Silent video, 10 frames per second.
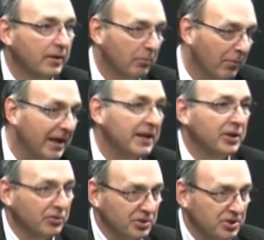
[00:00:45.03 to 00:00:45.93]
main
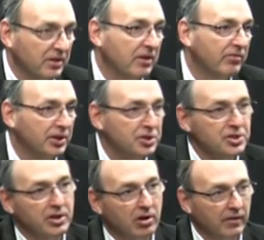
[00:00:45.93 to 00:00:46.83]
entrance to the convention
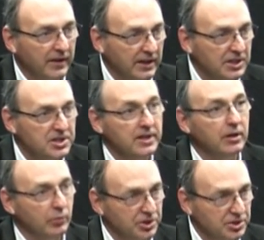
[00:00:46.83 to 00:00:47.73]
center on the east
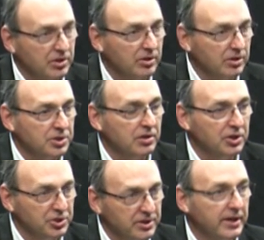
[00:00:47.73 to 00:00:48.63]
end, which is under
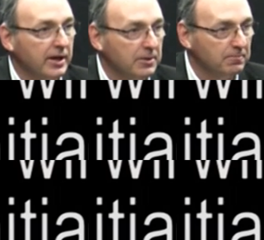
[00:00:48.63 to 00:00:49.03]
construction today.